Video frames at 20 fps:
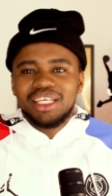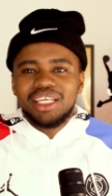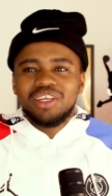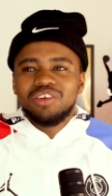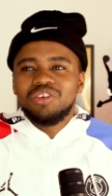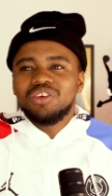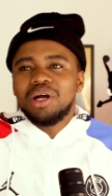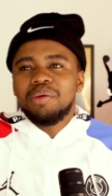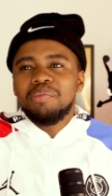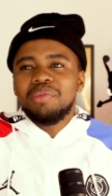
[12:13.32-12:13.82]

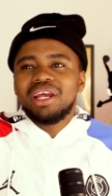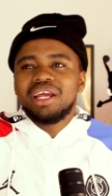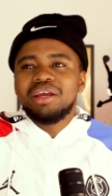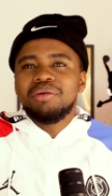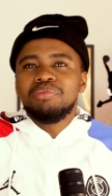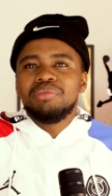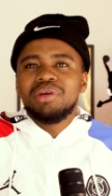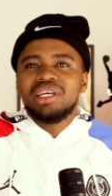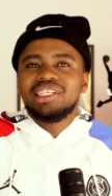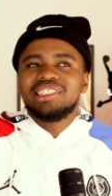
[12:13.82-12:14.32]
If you are
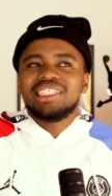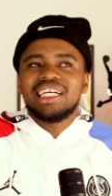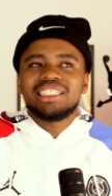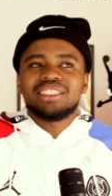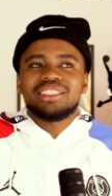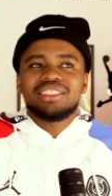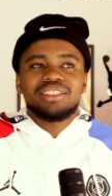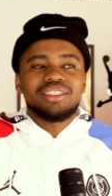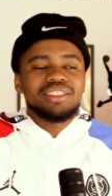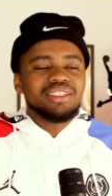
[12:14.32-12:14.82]
marrying me
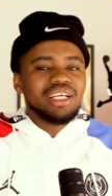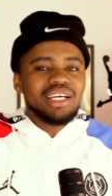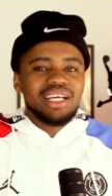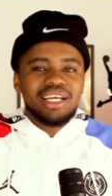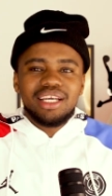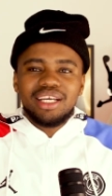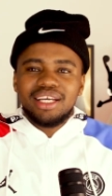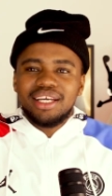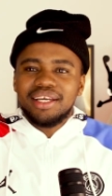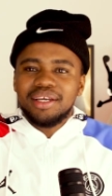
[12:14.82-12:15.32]
just
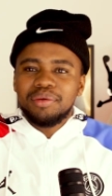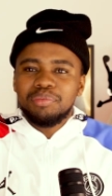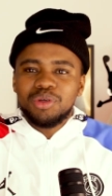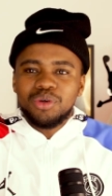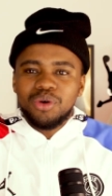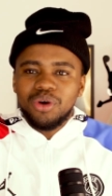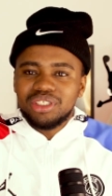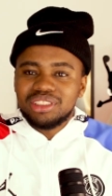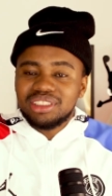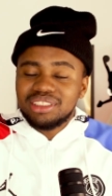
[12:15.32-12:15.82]

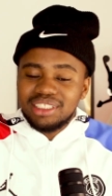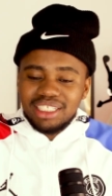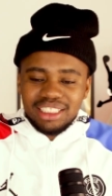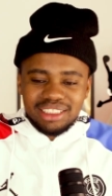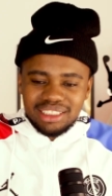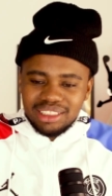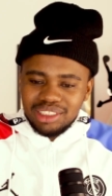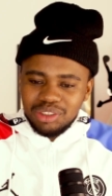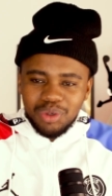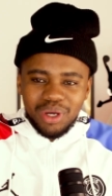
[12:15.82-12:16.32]
because
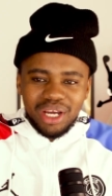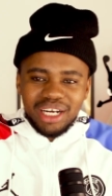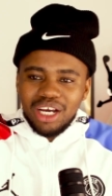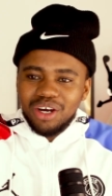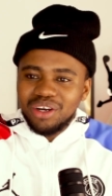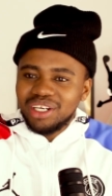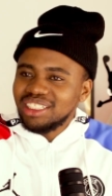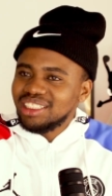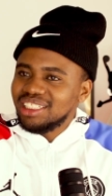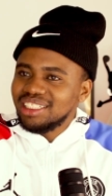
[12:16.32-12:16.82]
it's you are
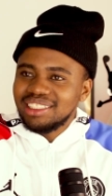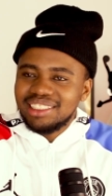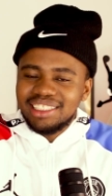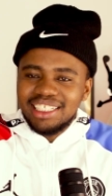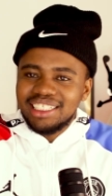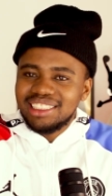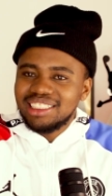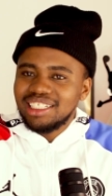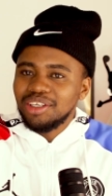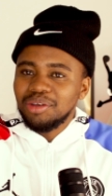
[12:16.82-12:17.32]
now reaching
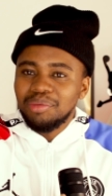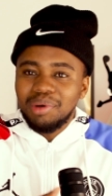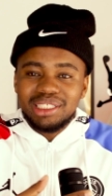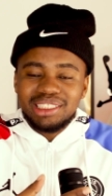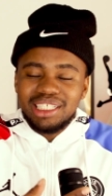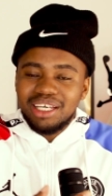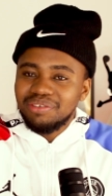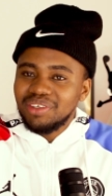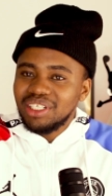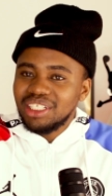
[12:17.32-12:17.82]
30 and you
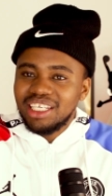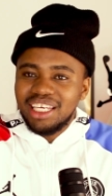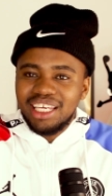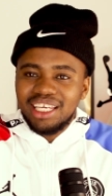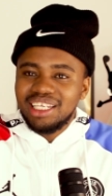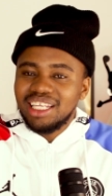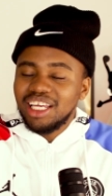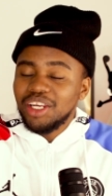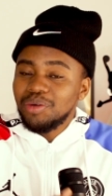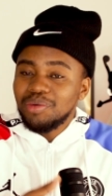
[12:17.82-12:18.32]
must have a
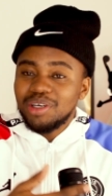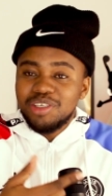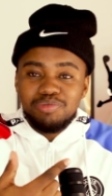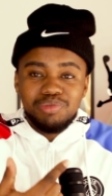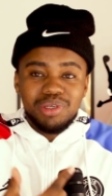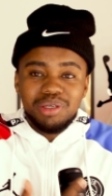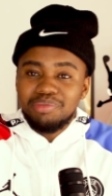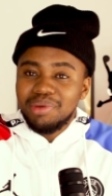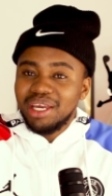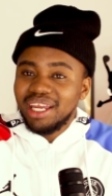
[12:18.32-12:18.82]
kid and you
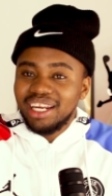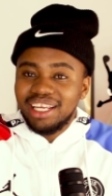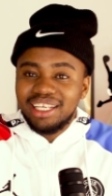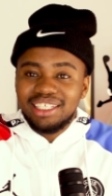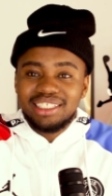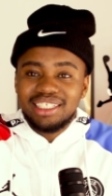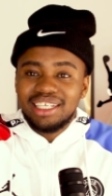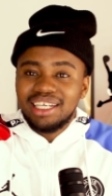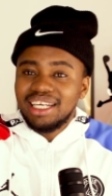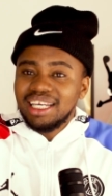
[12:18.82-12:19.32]
must be
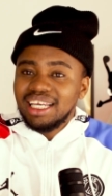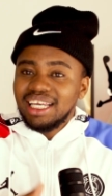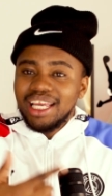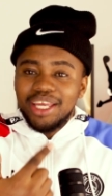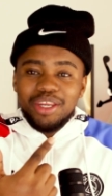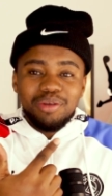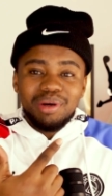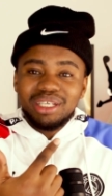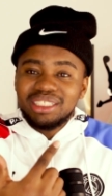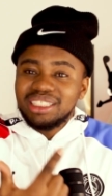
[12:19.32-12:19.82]
married
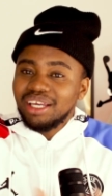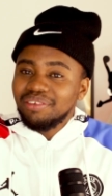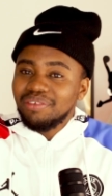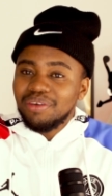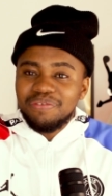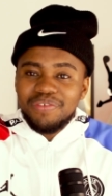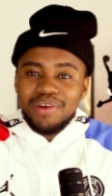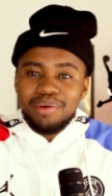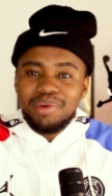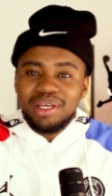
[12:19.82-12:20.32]
and you must have
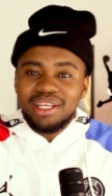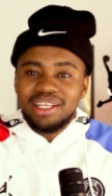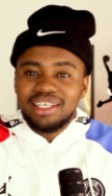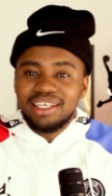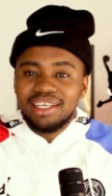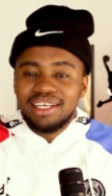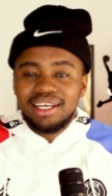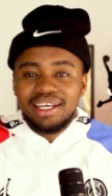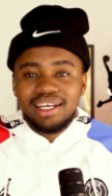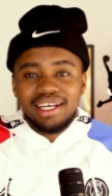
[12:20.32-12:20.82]
a
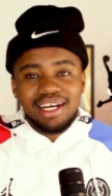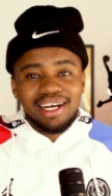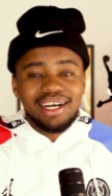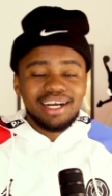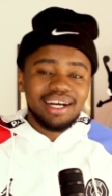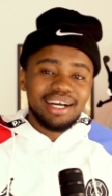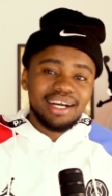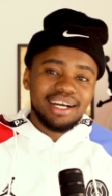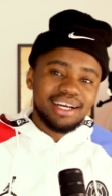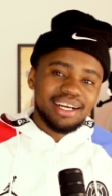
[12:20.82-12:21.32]
family.
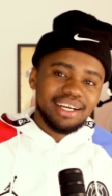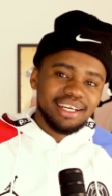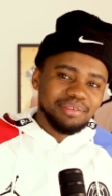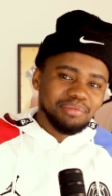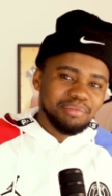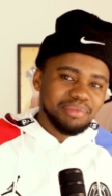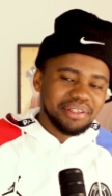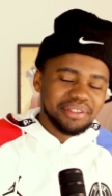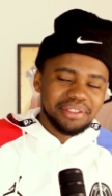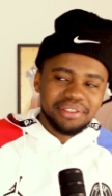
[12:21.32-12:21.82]

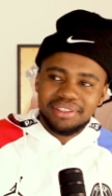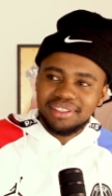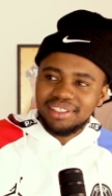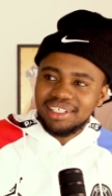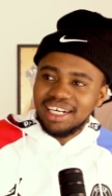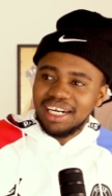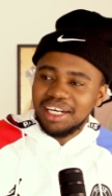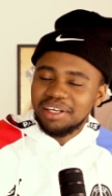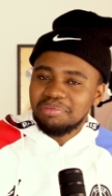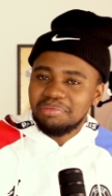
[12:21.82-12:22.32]

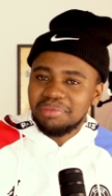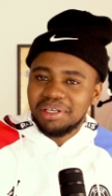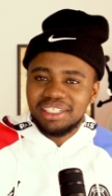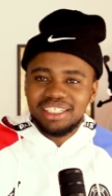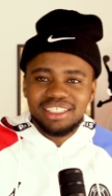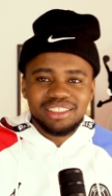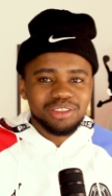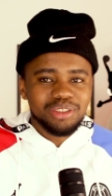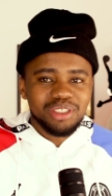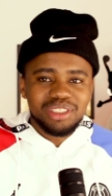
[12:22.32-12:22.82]
Ay, man,
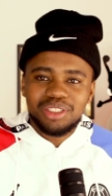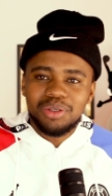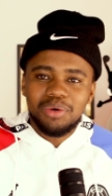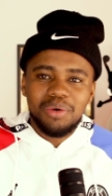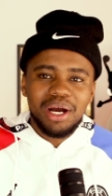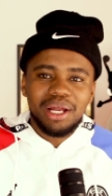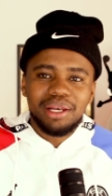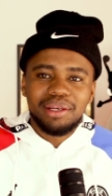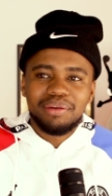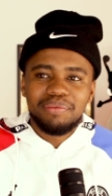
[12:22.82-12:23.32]
it's not the
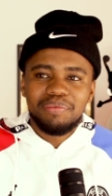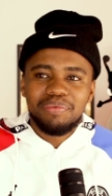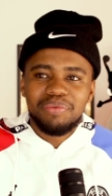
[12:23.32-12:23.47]
one.